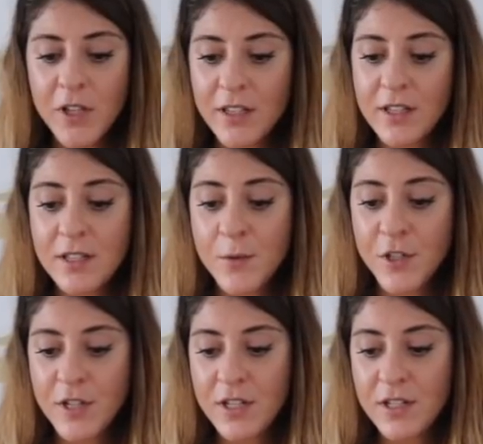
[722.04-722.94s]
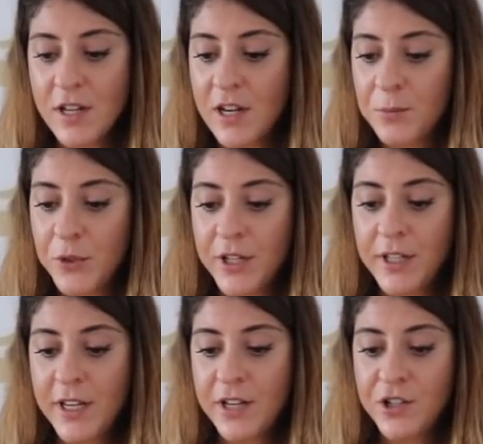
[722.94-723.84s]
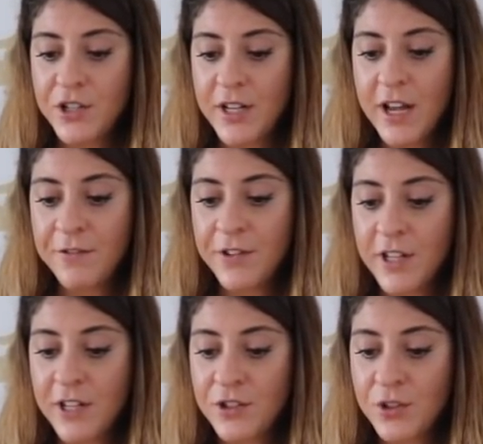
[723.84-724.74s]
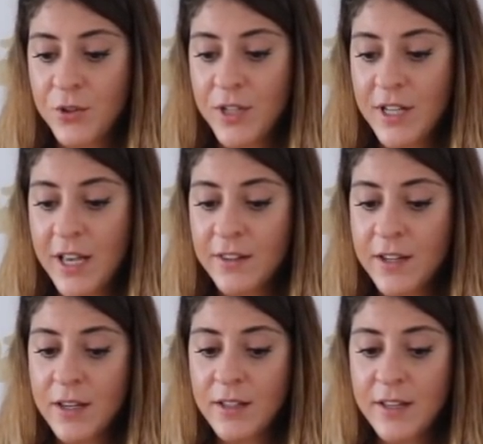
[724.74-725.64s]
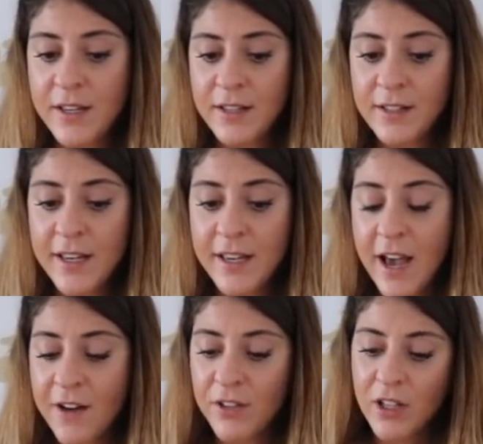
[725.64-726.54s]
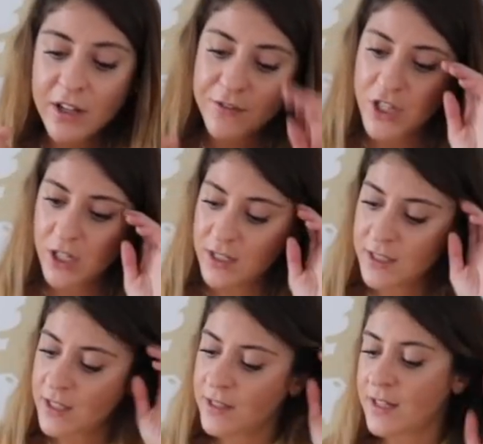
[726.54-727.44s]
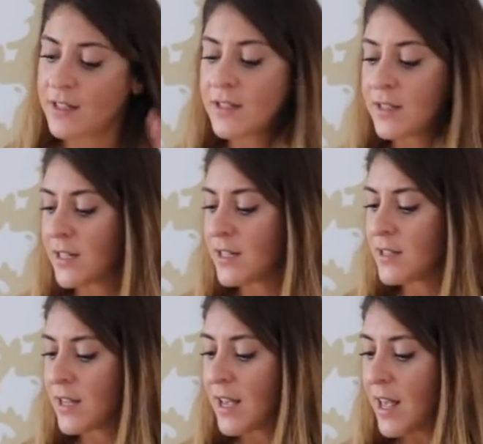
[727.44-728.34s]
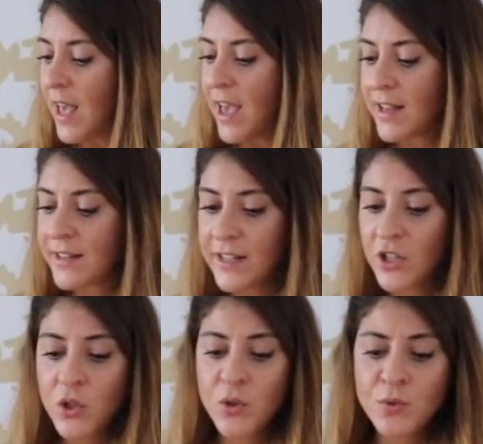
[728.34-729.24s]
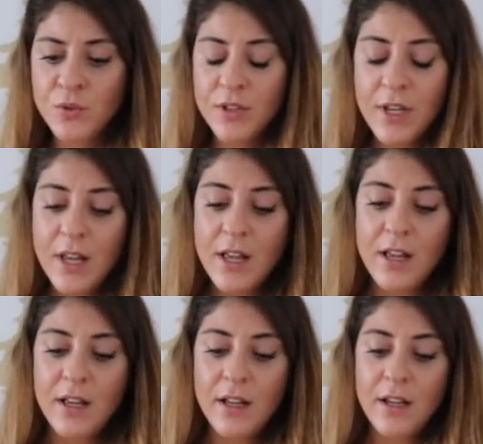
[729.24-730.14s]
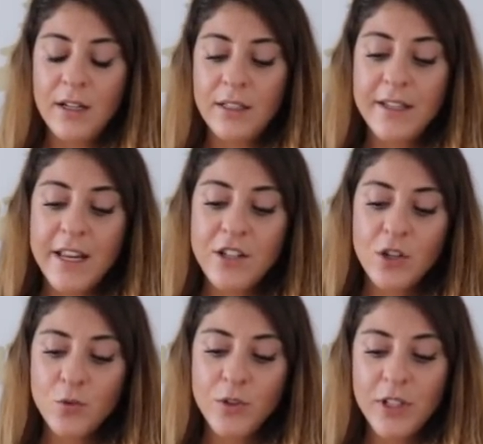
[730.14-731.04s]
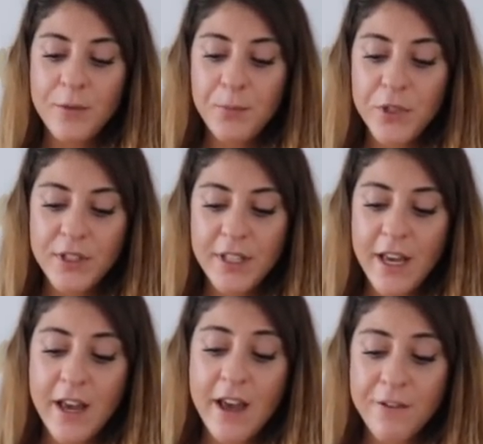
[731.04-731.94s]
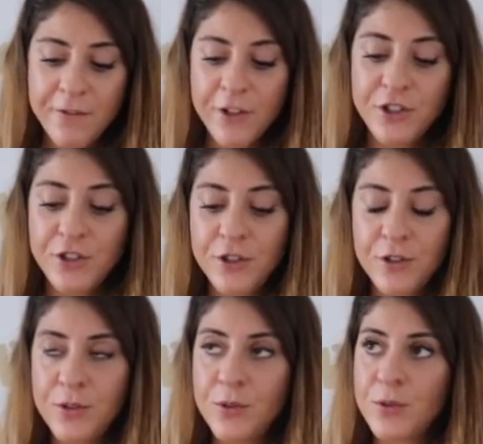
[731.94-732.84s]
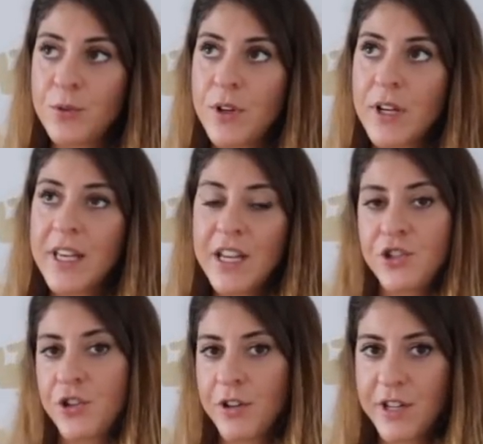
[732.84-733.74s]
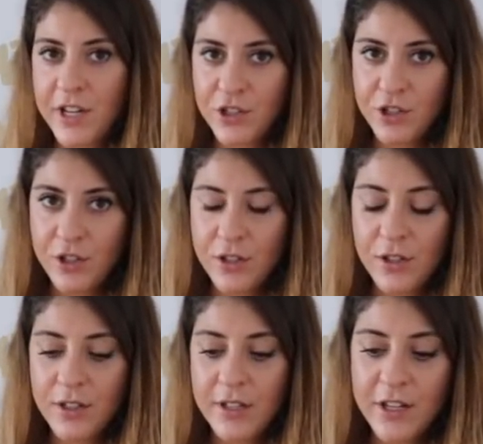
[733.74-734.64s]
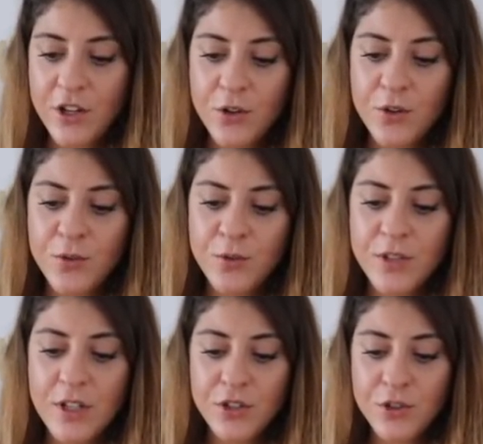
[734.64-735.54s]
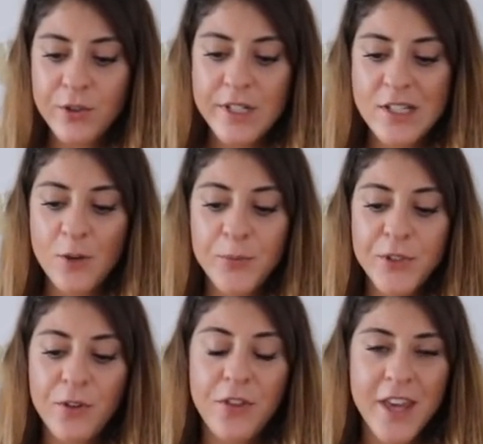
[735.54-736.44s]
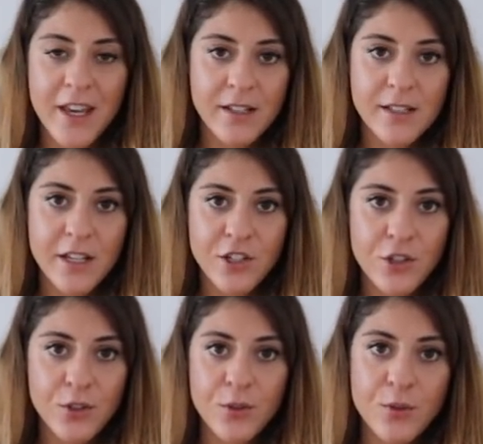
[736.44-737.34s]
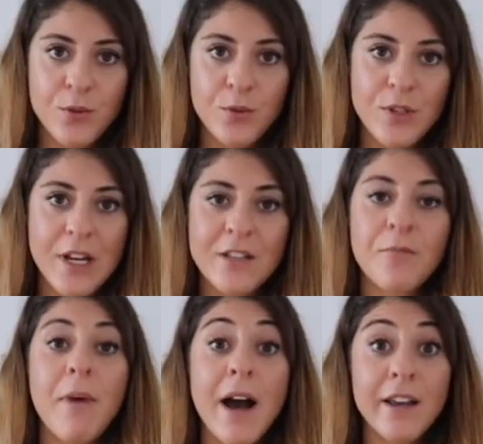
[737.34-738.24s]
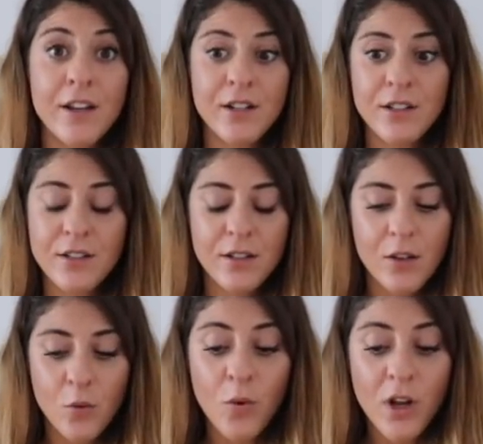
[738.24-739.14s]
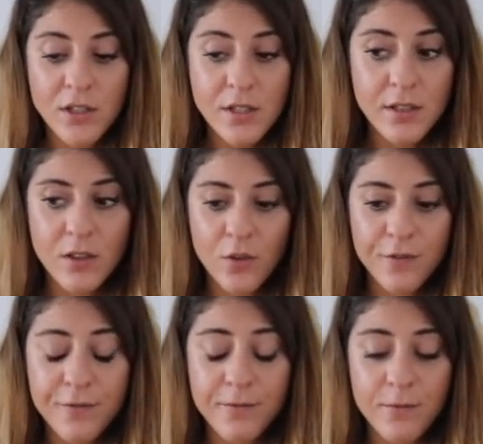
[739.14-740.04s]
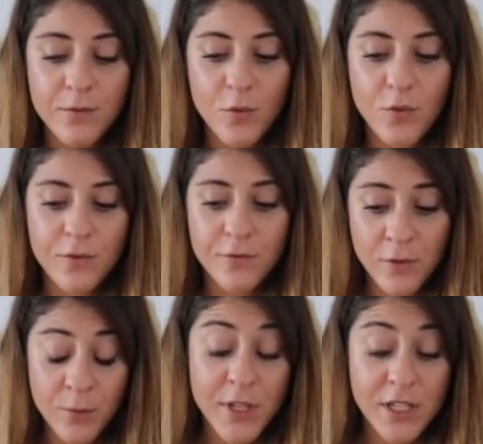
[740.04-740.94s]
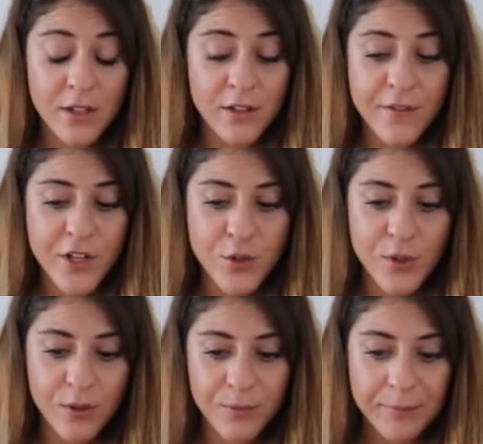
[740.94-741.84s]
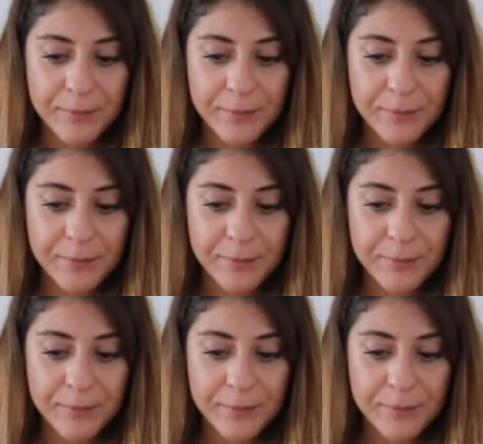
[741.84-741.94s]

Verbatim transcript: like this person is not putting the energy and effort into it and they they they have a lot of jealousy tendencies and they don't they don't really put the effort to get your attention. They don't do the subtle things that you admired once from this individual.